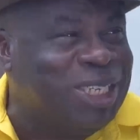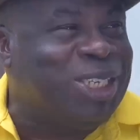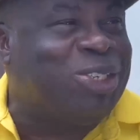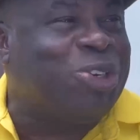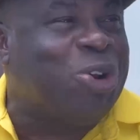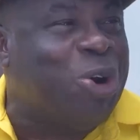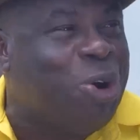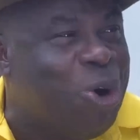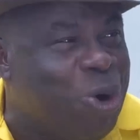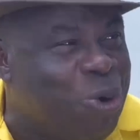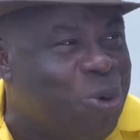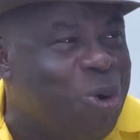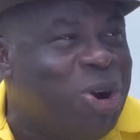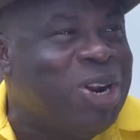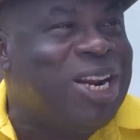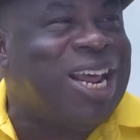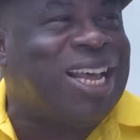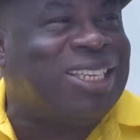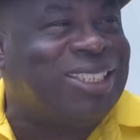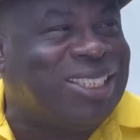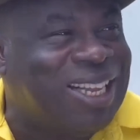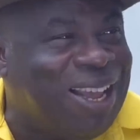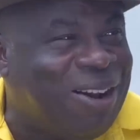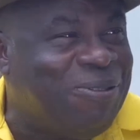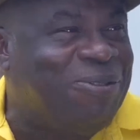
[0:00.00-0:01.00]
Itogogo,
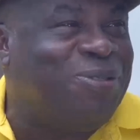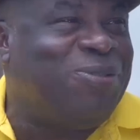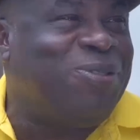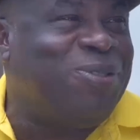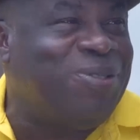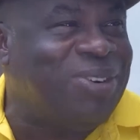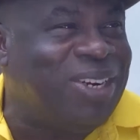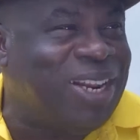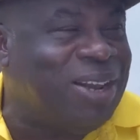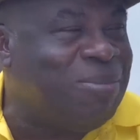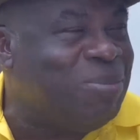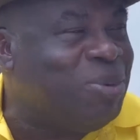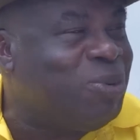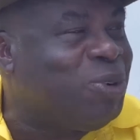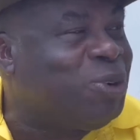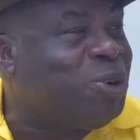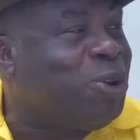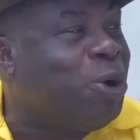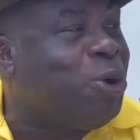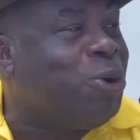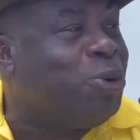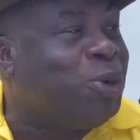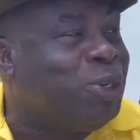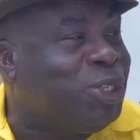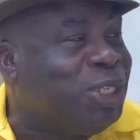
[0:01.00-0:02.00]
that's our full name.
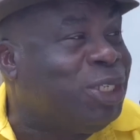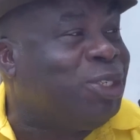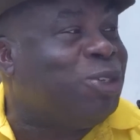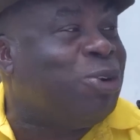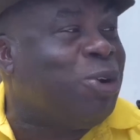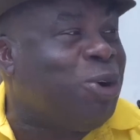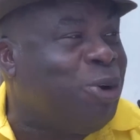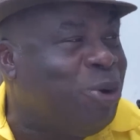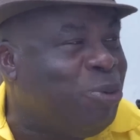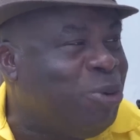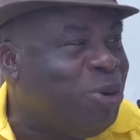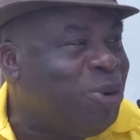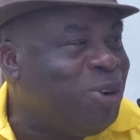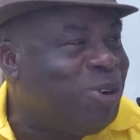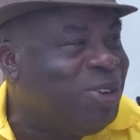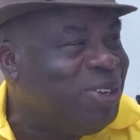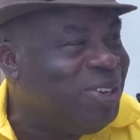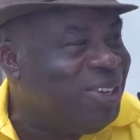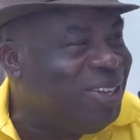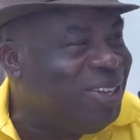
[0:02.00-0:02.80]
Odogodo Itogogo.